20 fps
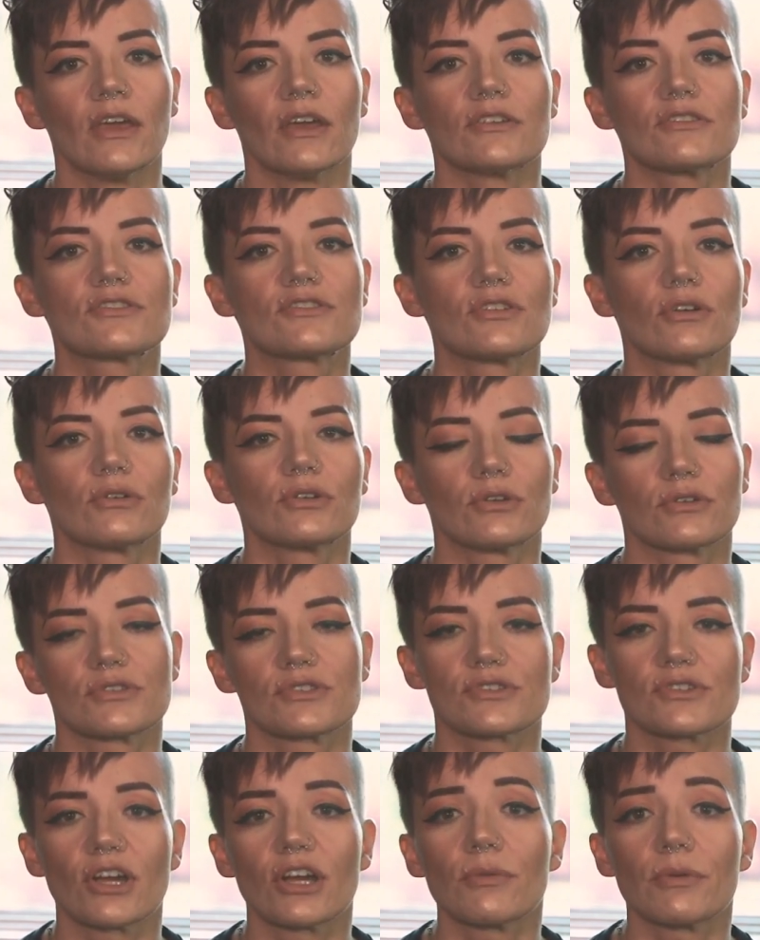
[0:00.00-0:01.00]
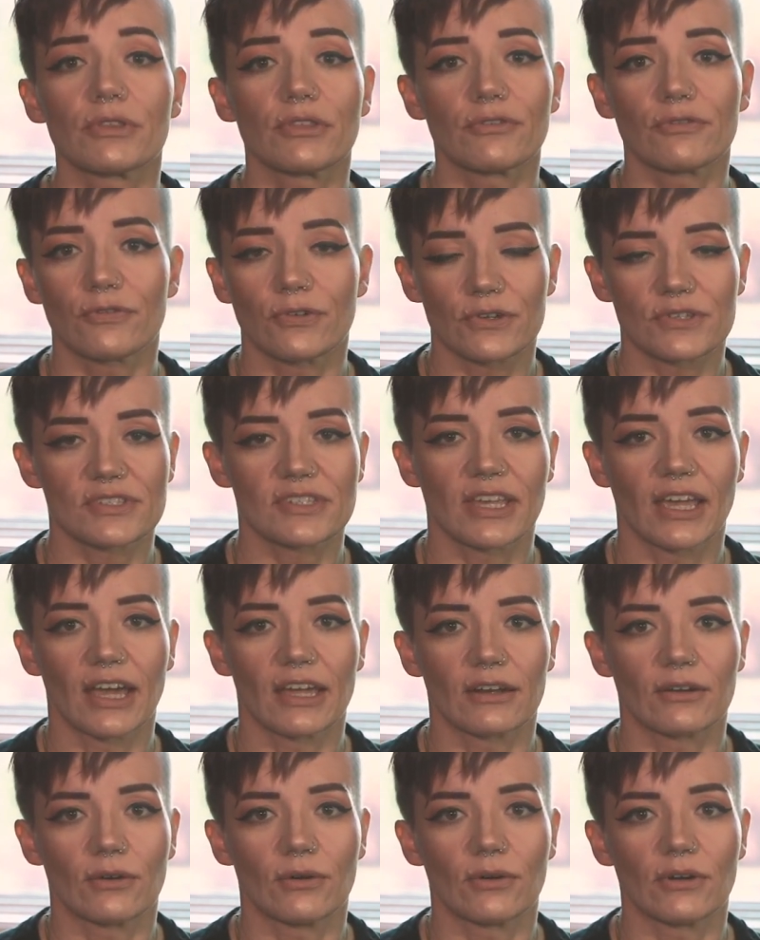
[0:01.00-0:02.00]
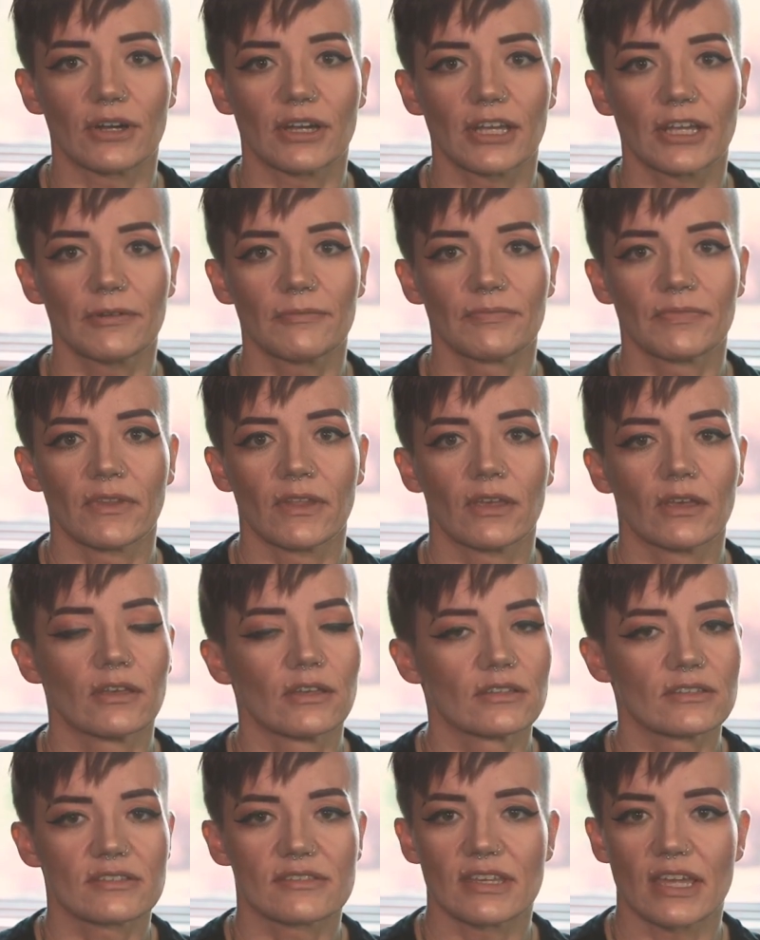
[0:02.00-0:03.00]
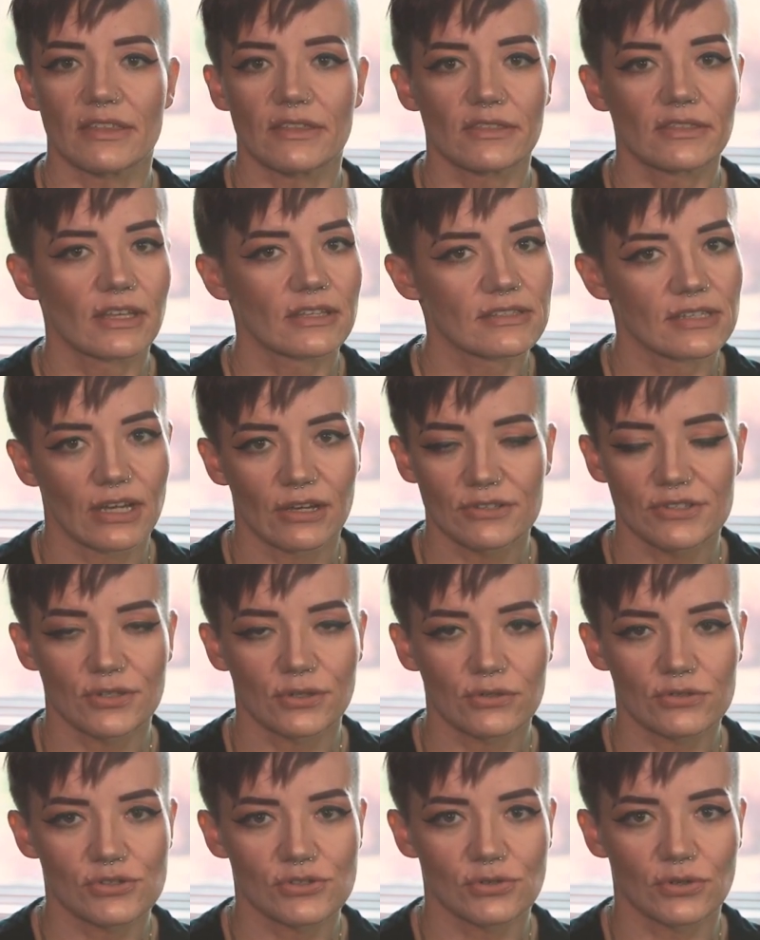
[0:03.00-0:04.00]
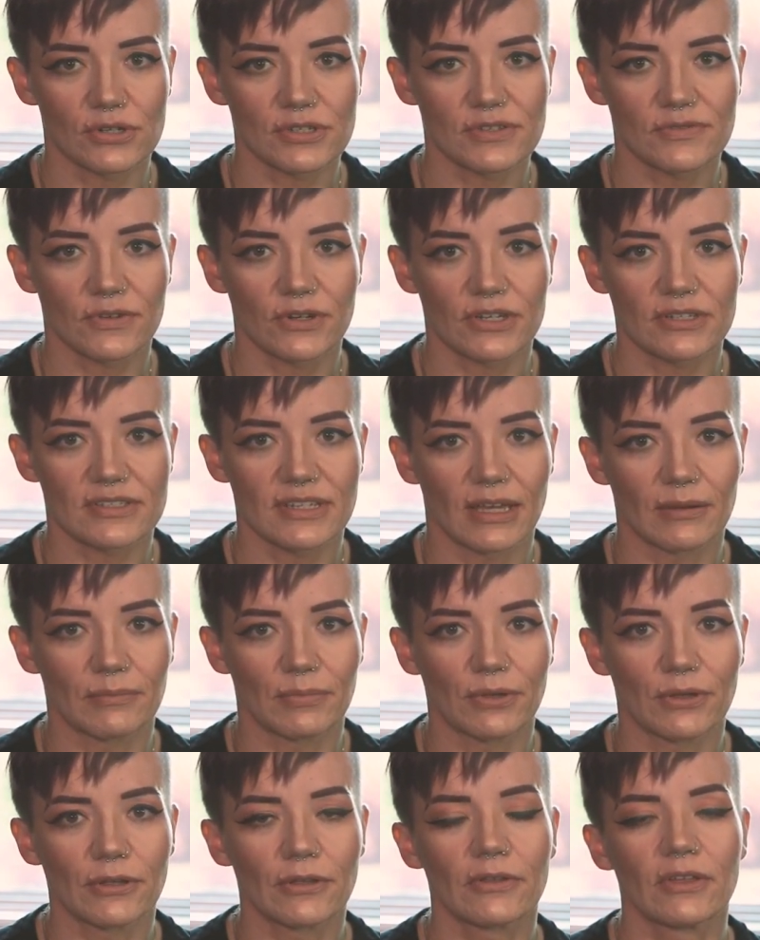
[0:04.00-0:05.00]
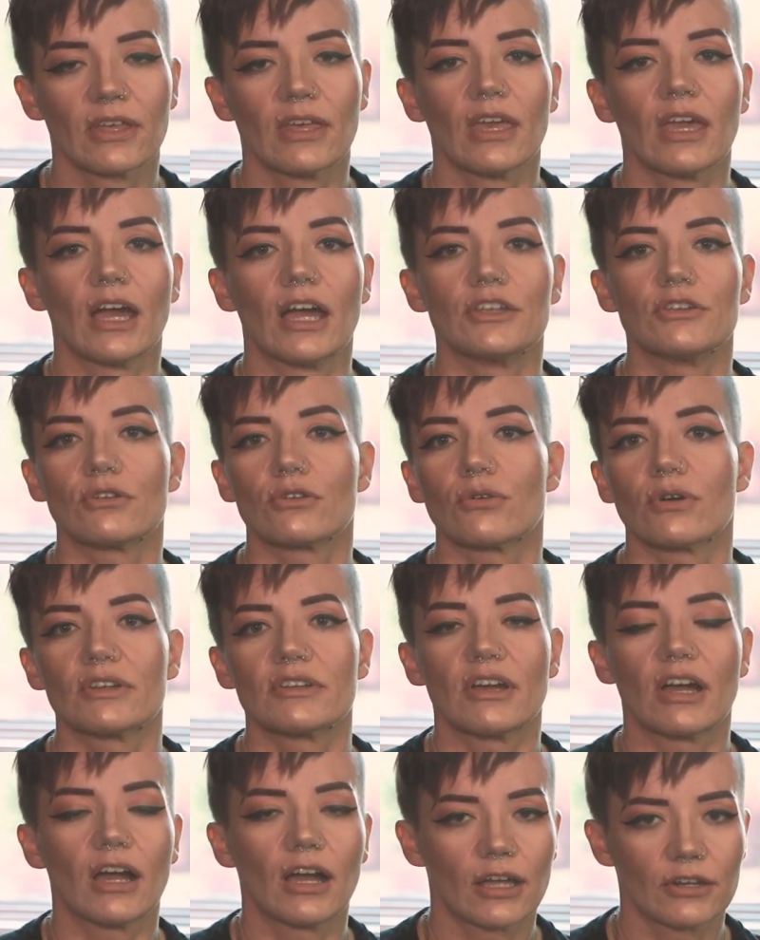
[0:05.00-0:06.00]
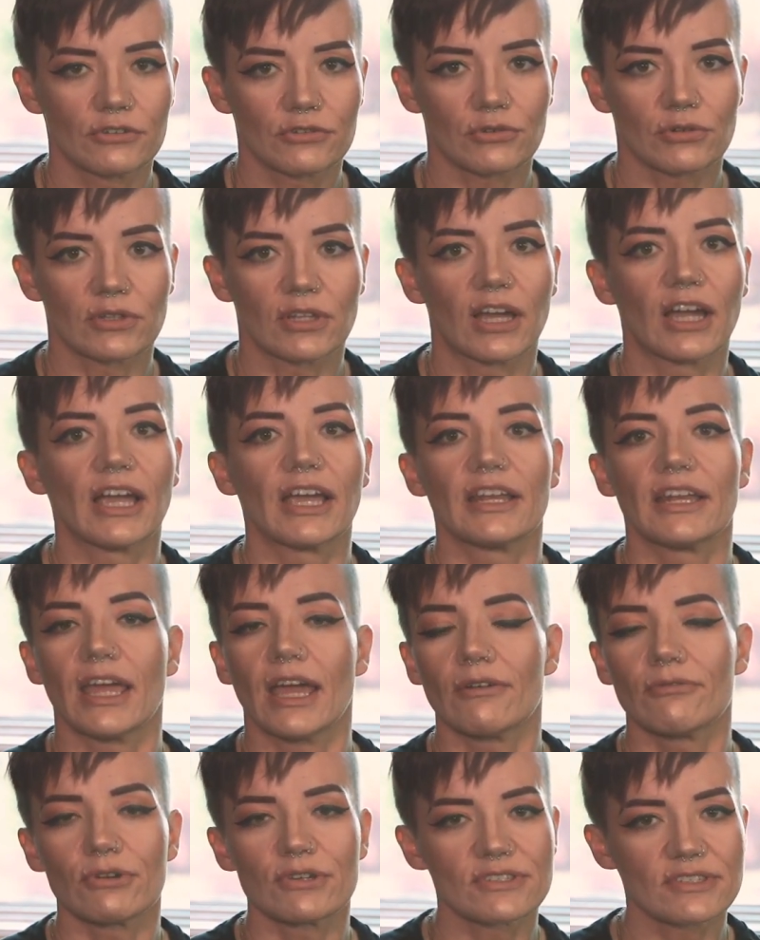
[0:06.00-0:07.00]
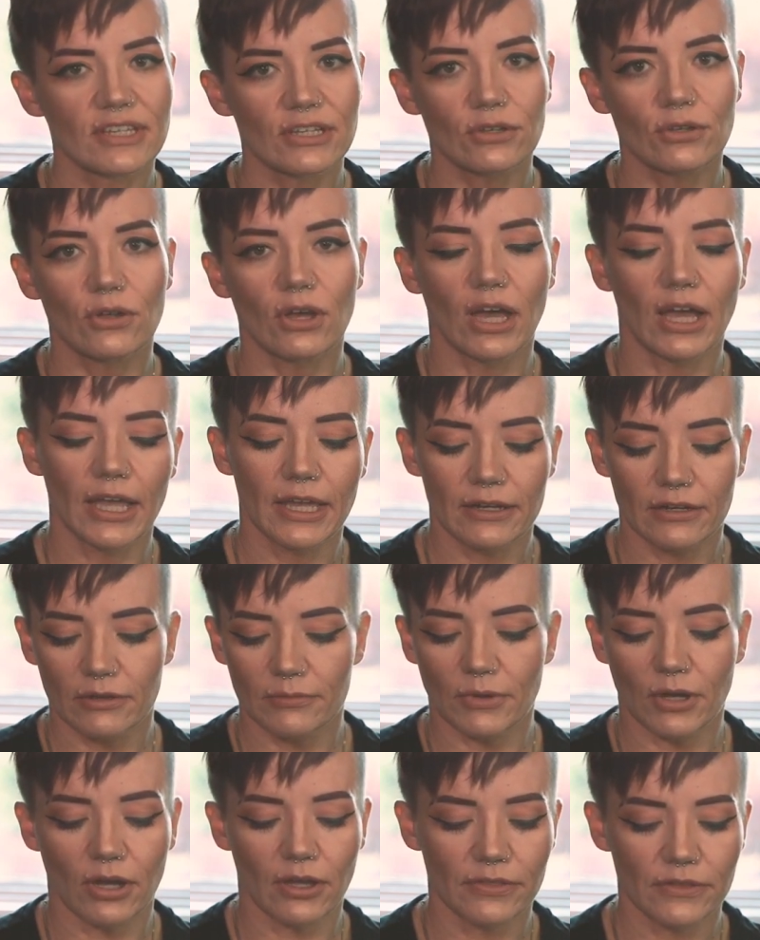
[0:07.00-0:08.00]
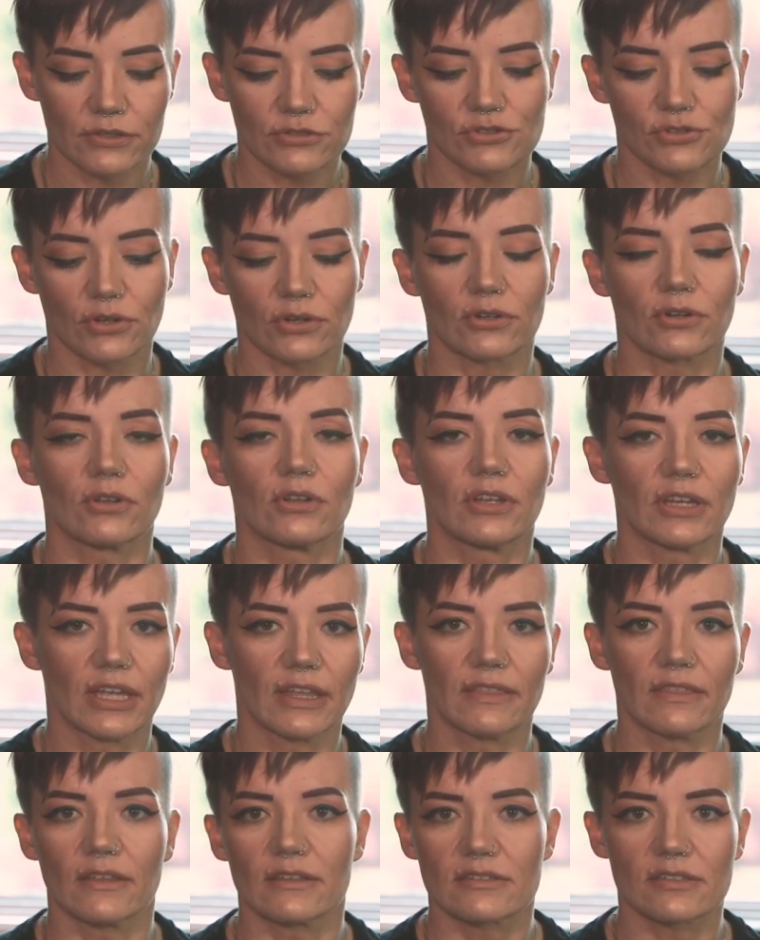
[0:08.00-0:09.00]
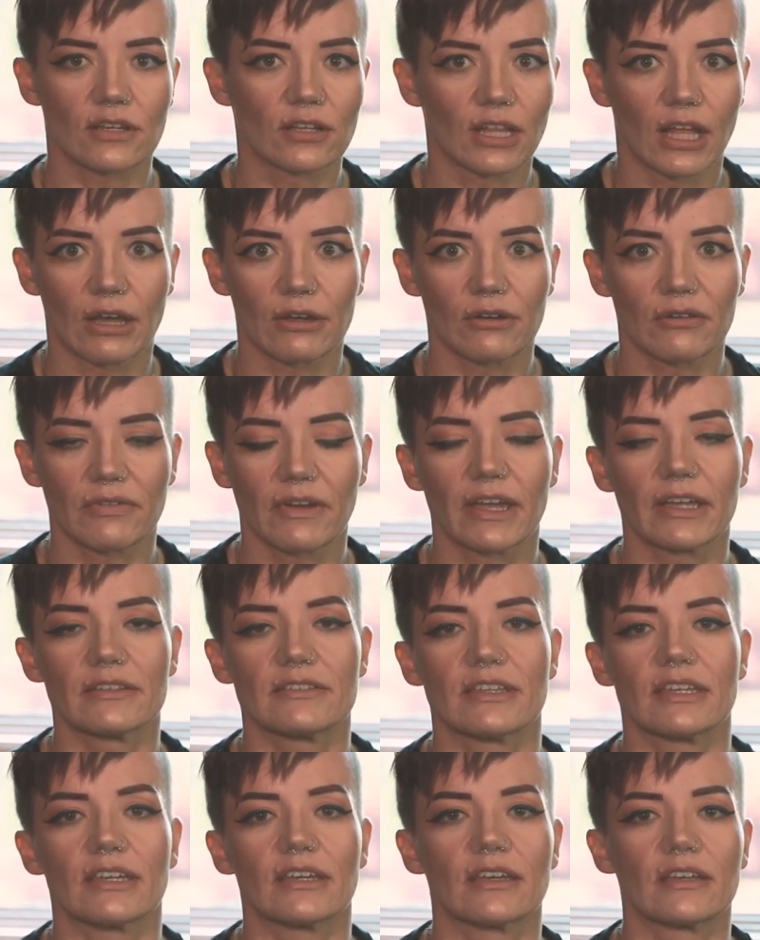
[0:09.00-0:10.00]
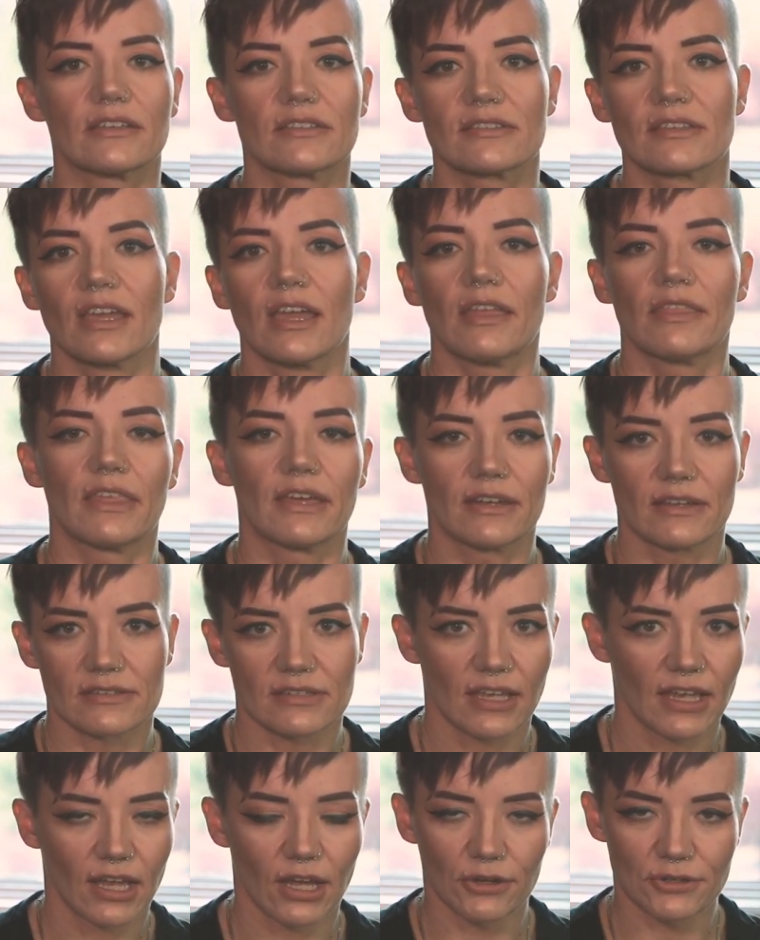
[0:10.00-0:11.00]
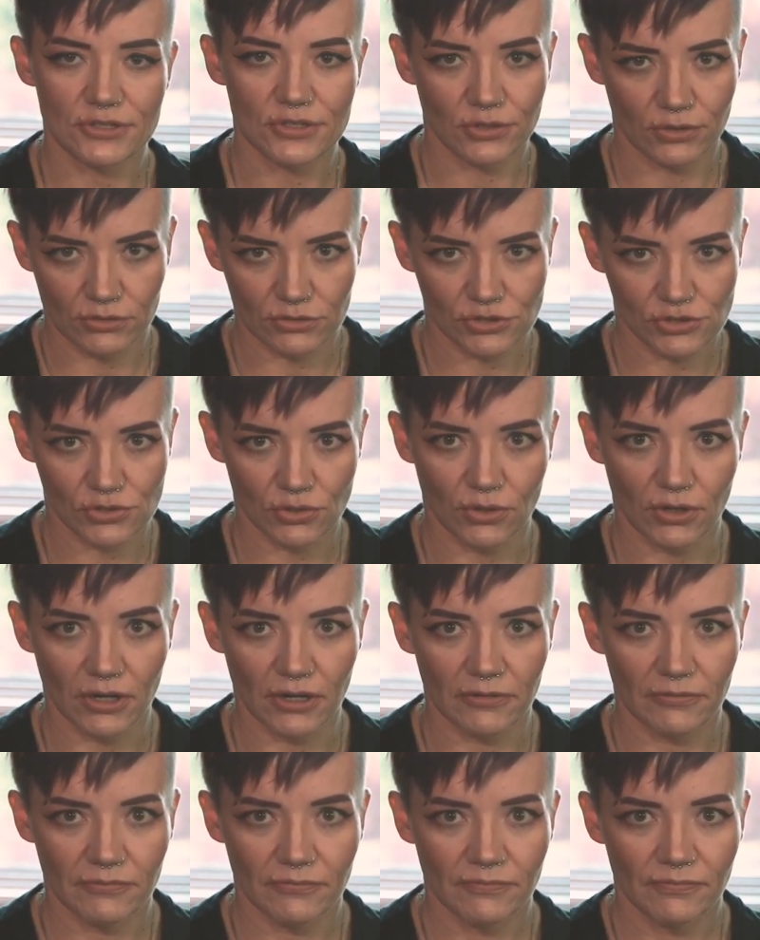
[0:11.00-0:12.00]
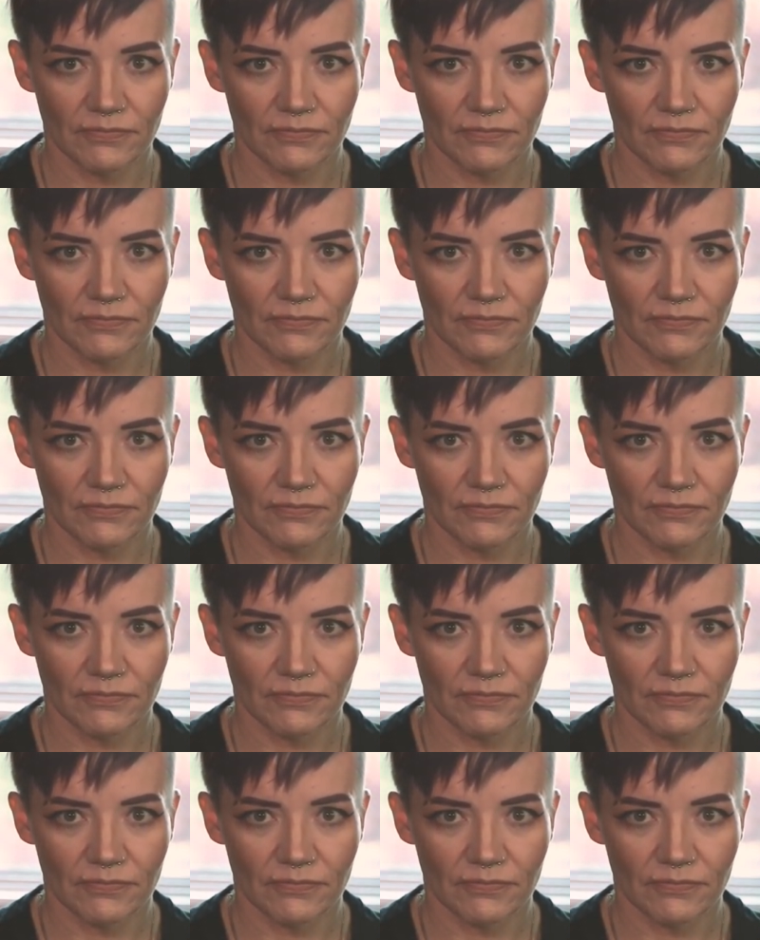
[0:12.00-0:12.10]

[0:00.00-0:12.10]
So you'll start with the first category, say that that's household chores, for example, and you're going to underline every single item on the journal in this cloud of ideas that is a household chore.